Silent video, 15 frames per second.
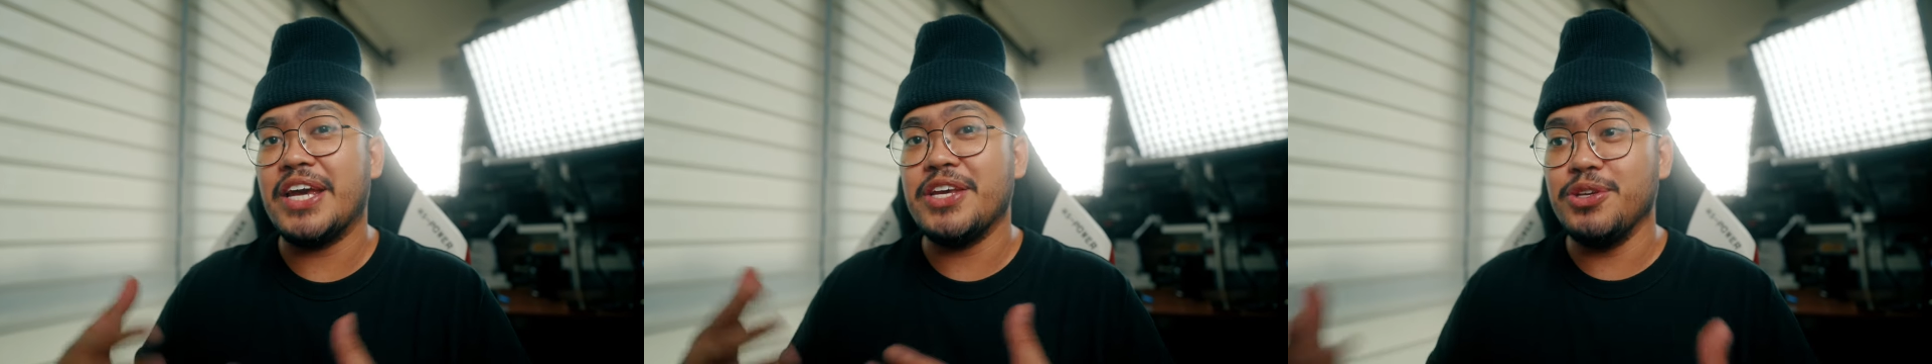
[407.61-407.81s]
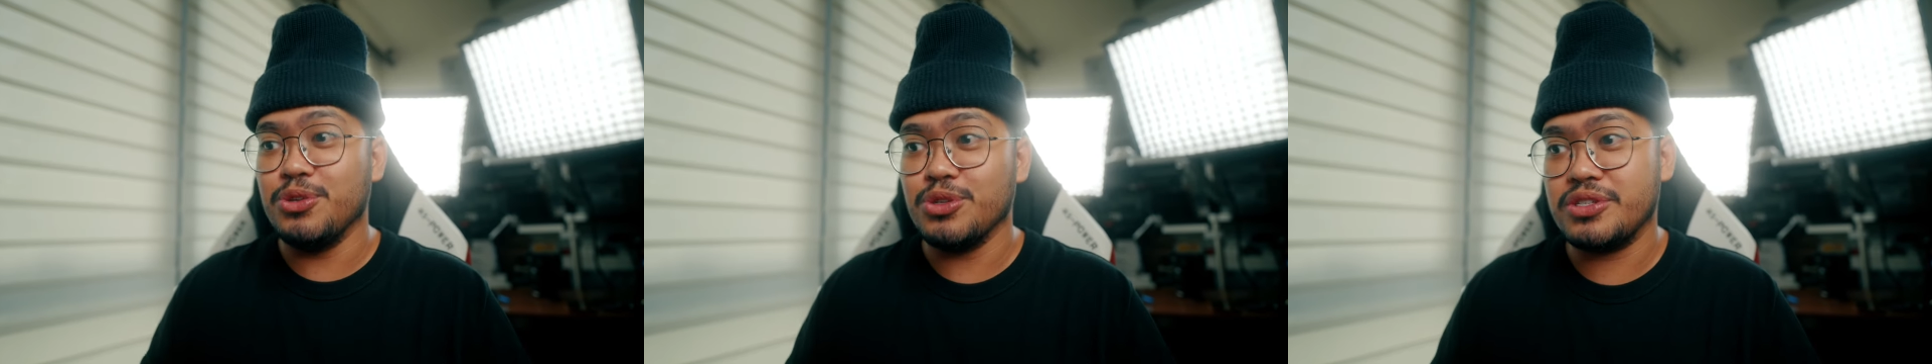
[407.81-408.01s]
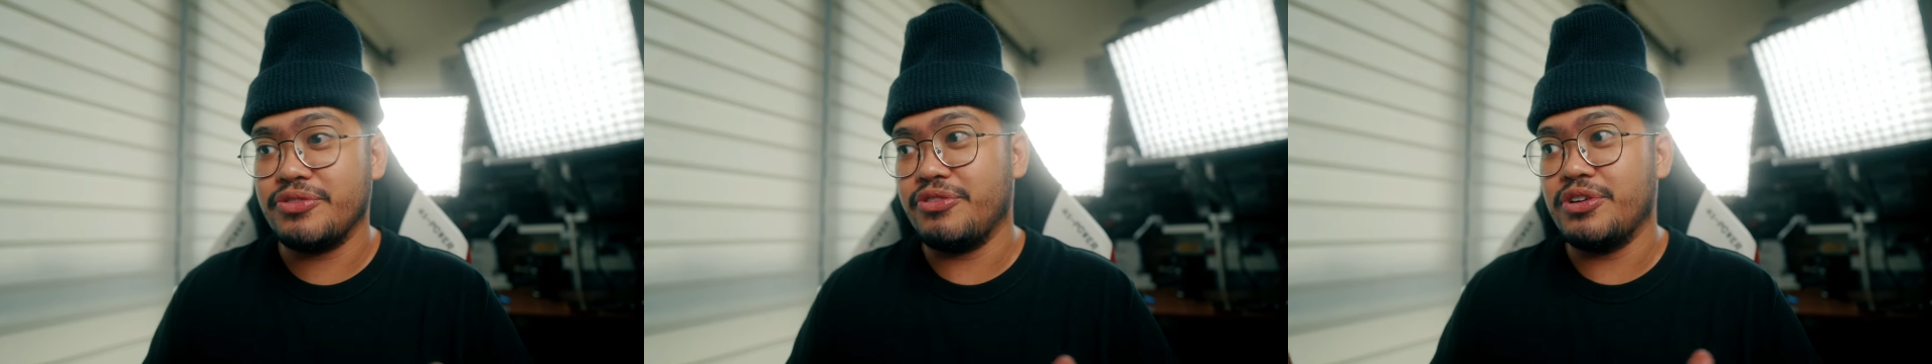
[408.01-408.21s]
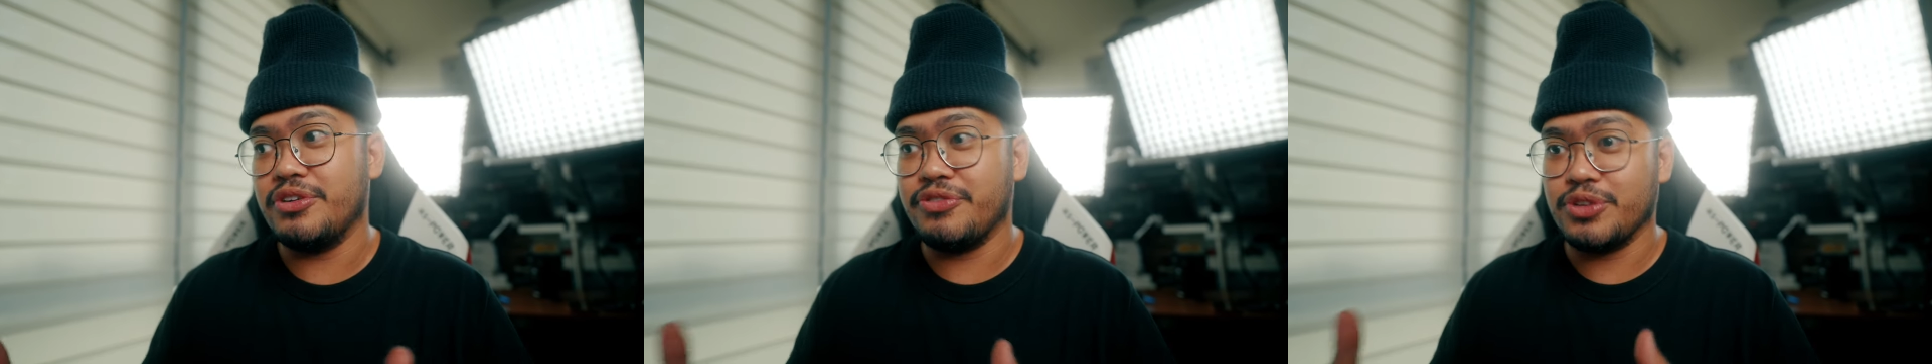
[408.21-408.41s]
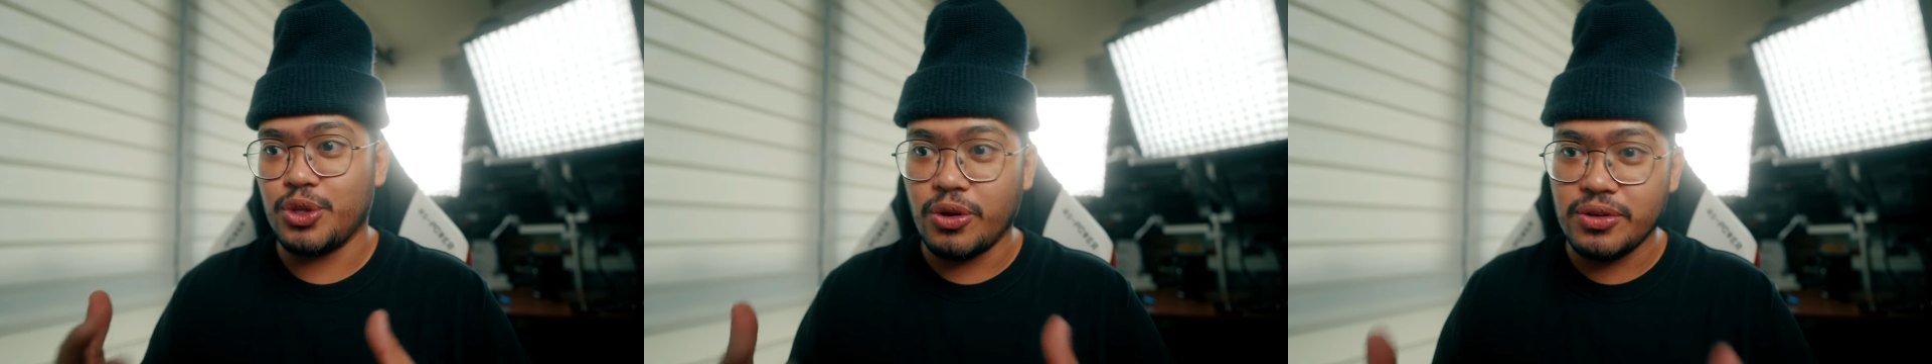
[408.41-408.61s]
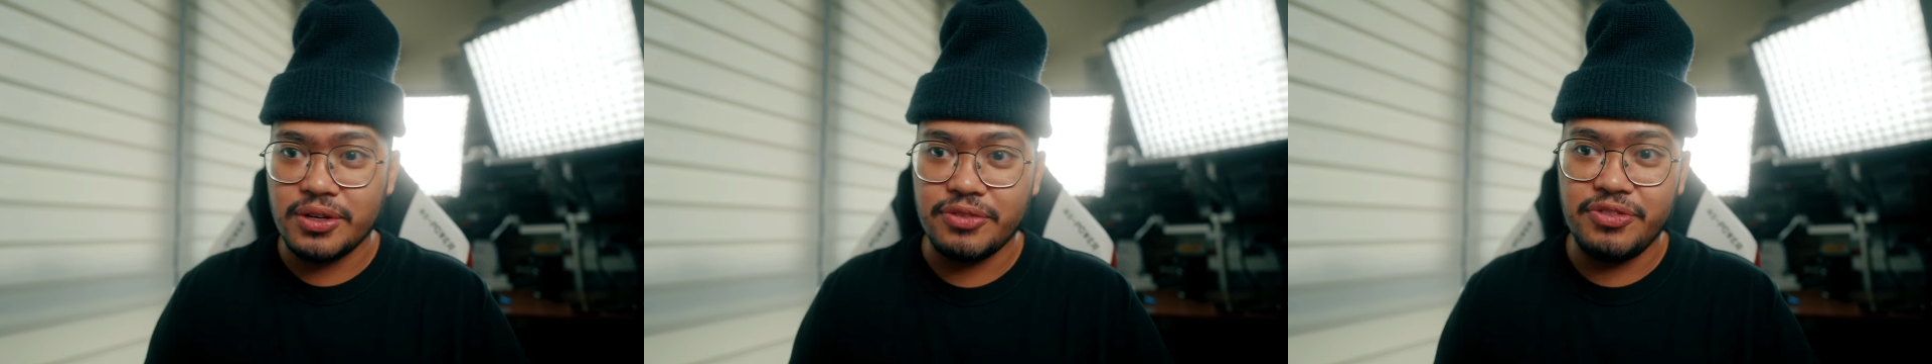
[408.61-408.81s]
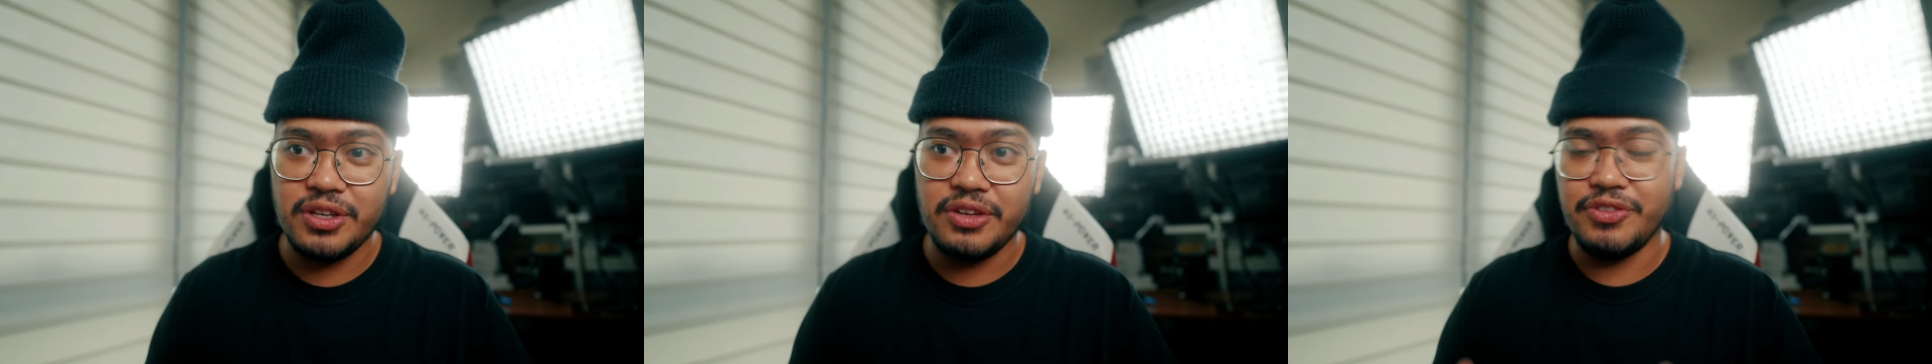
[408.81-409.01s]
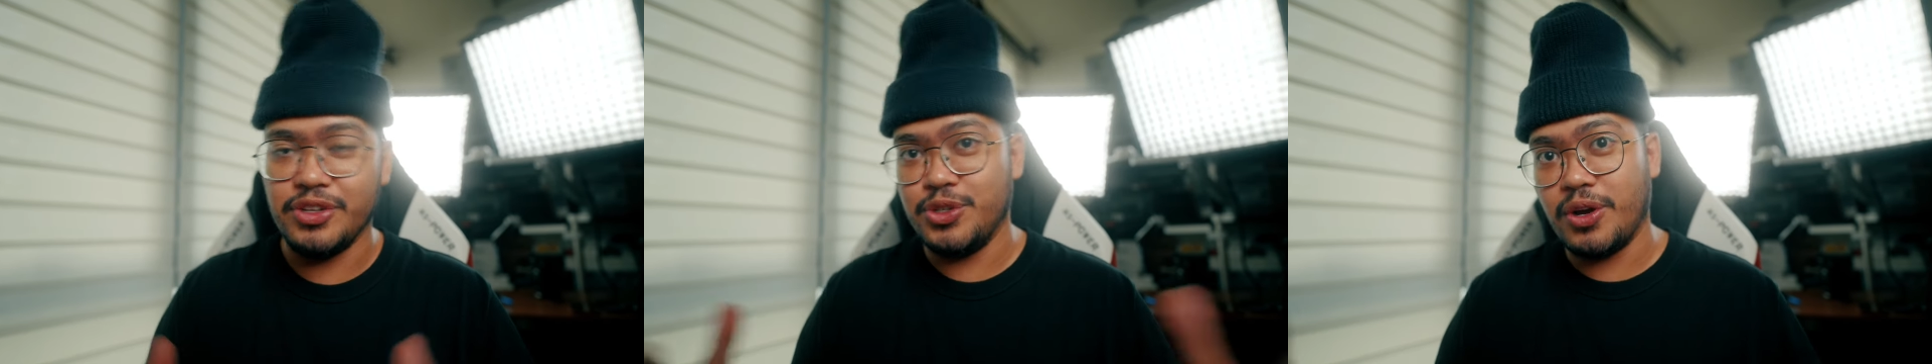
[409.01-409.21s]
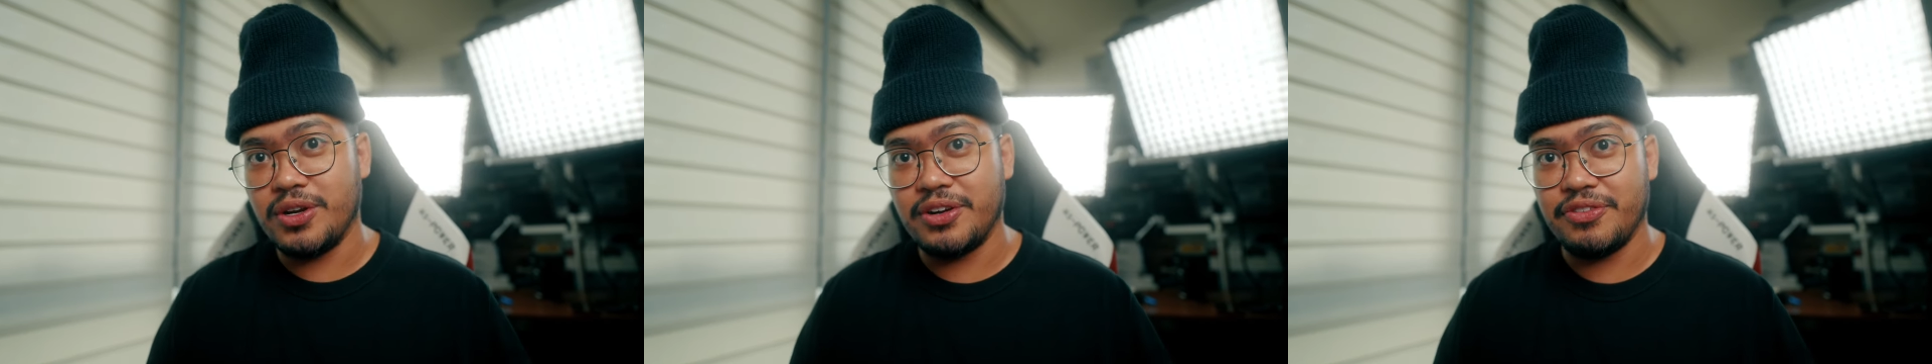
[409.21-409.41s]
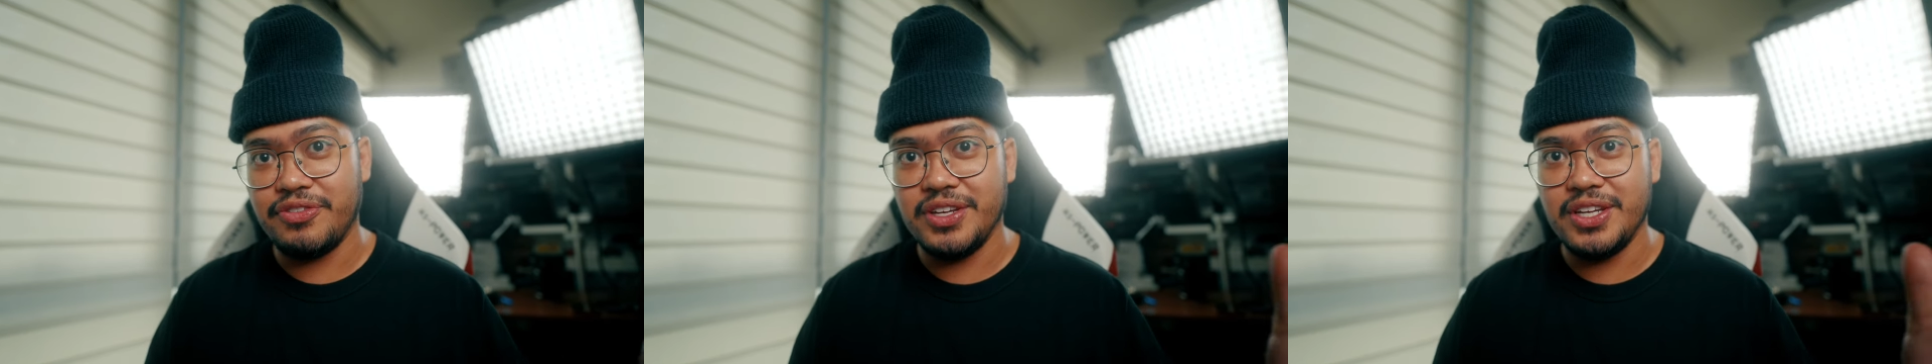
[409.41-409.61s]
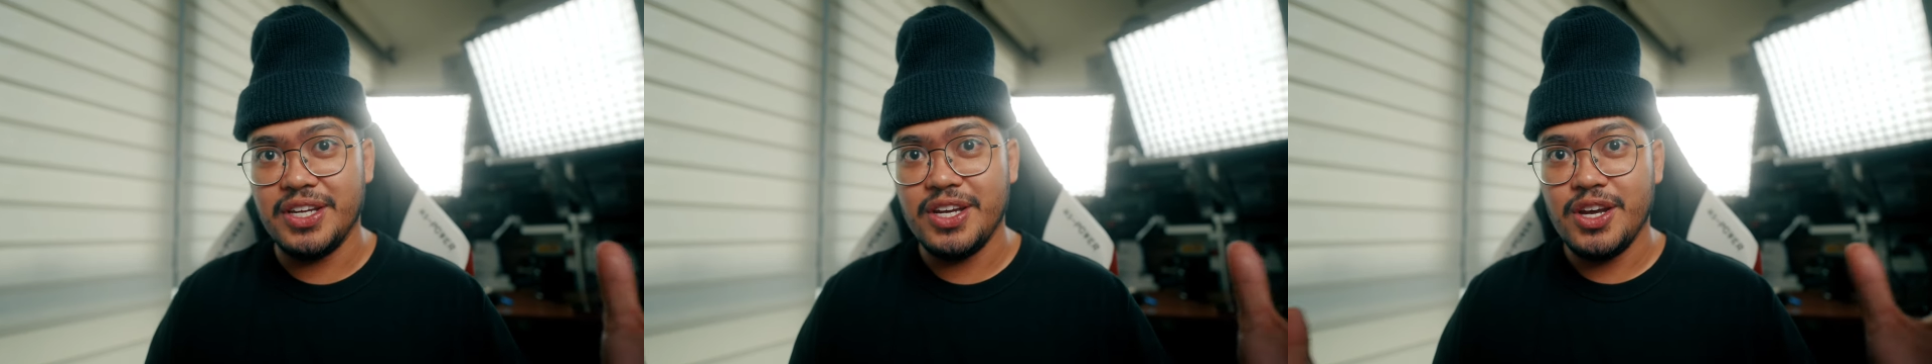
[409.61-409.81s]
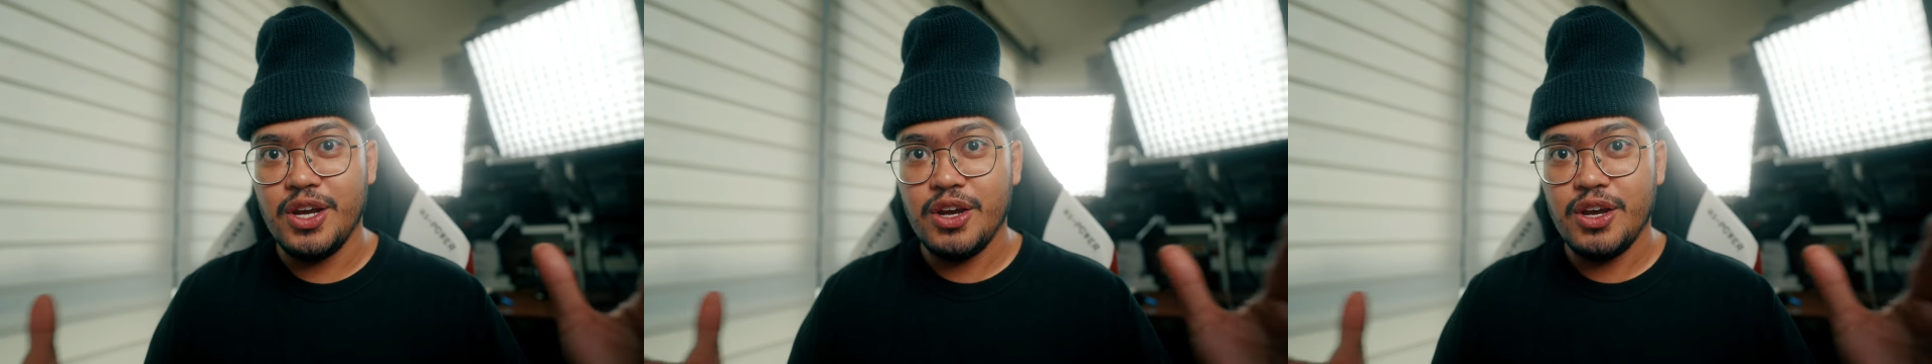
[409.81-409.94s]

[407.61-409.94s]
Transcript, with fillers: I use for photography, videography,